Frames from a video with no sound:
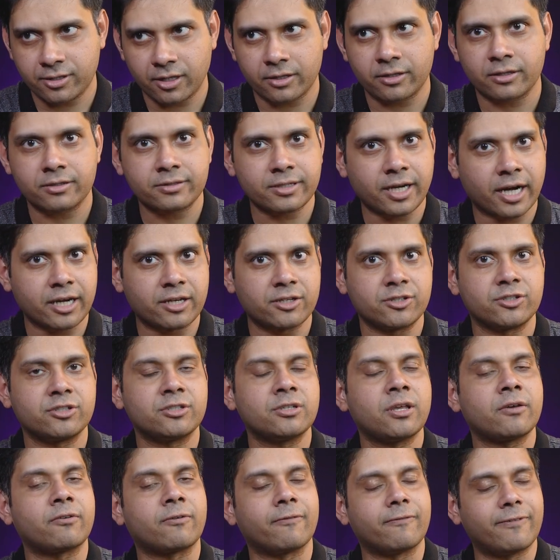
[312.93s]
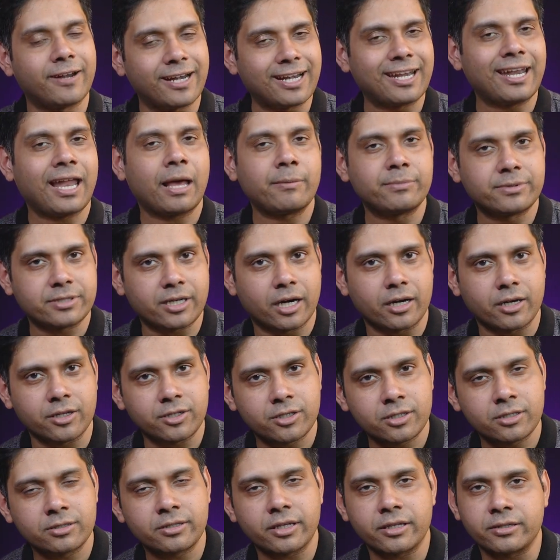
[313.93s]
Other strategies are wet lab
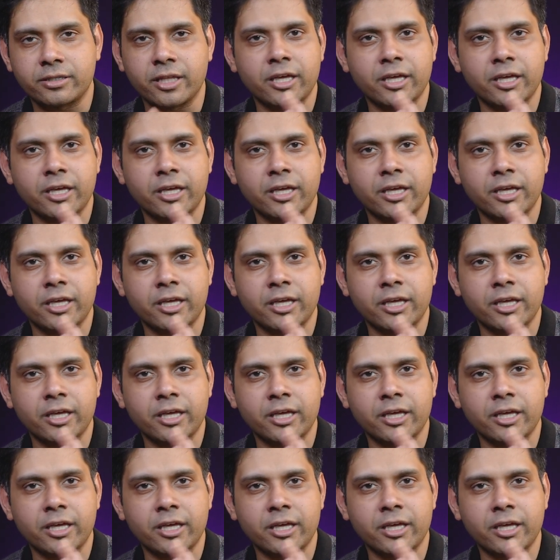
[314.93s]
strategies.